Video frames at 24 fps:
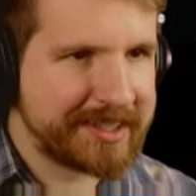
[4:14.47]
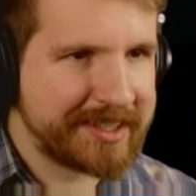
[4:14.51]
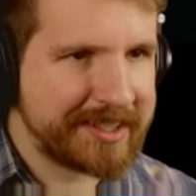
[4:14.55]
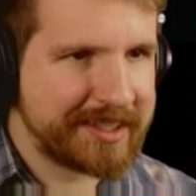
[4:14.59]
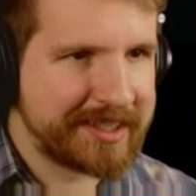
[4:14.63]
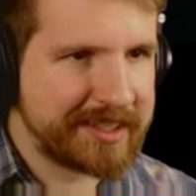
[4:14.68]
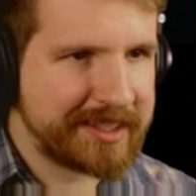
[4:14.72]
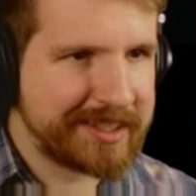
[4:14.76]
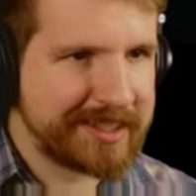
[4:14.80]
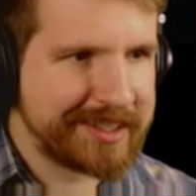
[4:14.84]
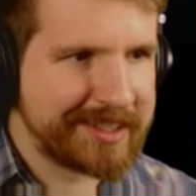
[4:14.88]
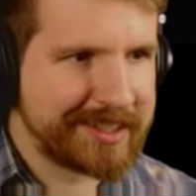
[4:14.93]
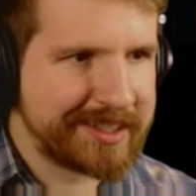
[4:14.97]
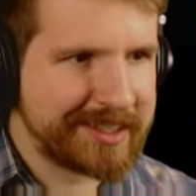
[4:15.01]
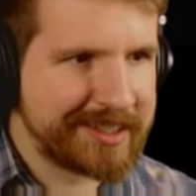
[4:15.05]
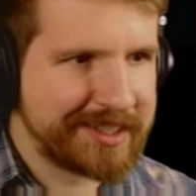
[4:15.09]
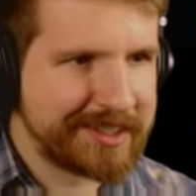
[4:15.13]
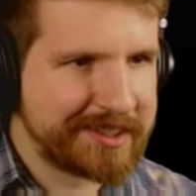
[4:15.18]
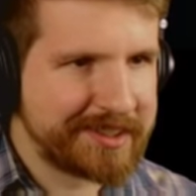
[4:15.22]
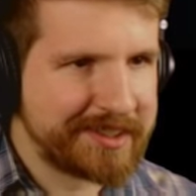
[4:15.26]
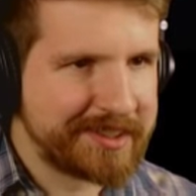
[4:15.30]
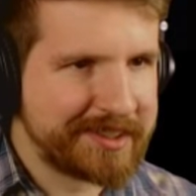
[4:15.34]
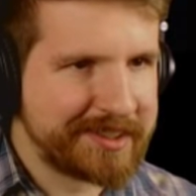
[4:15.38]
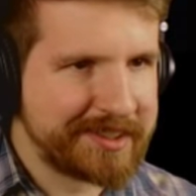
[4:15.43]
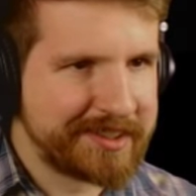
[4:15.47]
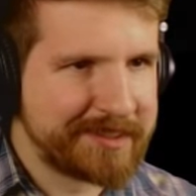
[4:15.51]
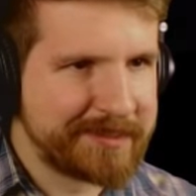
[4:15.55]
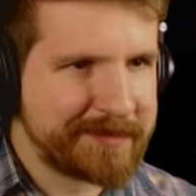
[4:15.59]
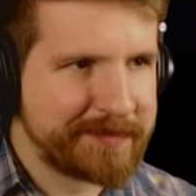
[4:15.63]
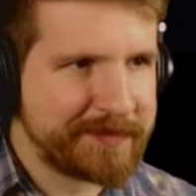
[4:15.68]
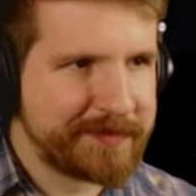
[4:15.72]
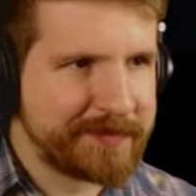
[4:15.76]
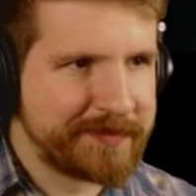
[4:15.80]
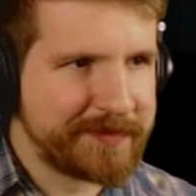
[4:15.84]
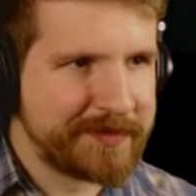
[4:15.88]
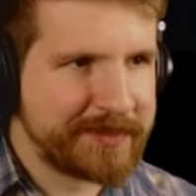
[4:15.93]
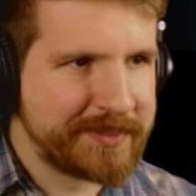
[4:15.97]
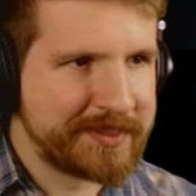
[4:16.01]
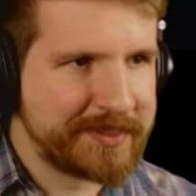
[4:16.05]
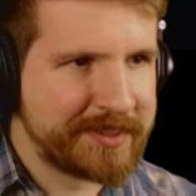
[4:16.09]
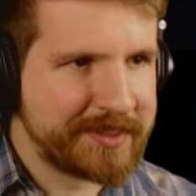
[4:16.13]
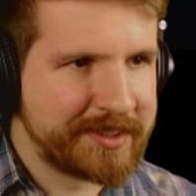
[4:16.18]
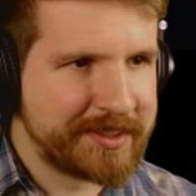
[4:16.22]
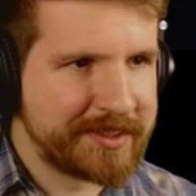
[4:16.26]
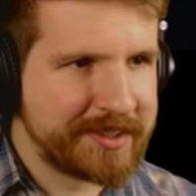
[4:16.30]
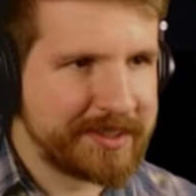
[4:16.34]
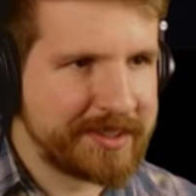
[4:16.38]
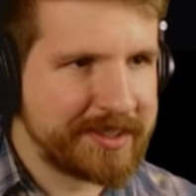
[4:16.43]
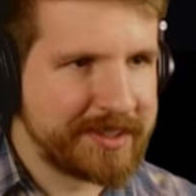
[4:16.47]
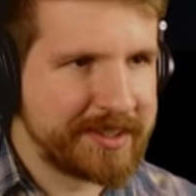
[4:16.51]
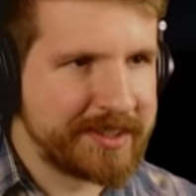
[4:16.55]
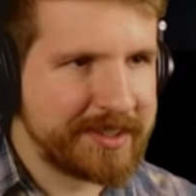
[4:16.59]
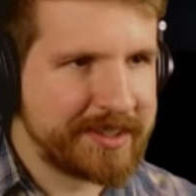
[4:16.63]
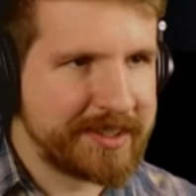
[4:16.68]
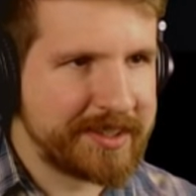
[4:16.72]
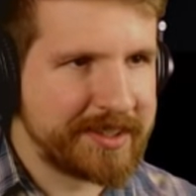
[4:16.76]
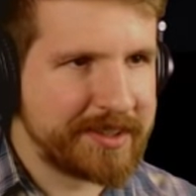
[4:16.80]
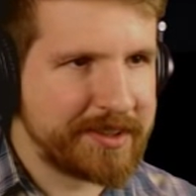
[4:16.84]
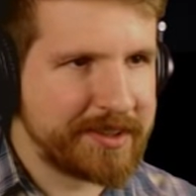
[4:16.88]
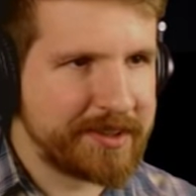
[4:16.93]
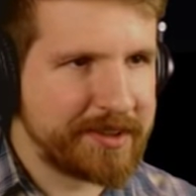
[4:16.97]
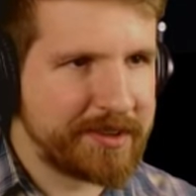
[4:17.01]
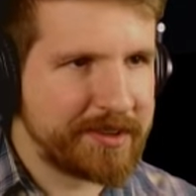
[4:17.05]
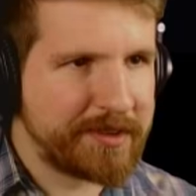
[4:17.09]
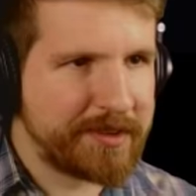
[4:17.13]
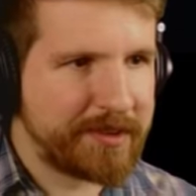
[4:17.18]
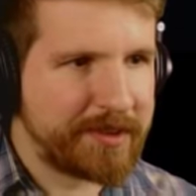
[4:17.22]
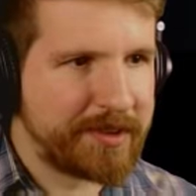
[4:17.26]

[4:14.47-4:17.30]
Nothing is said.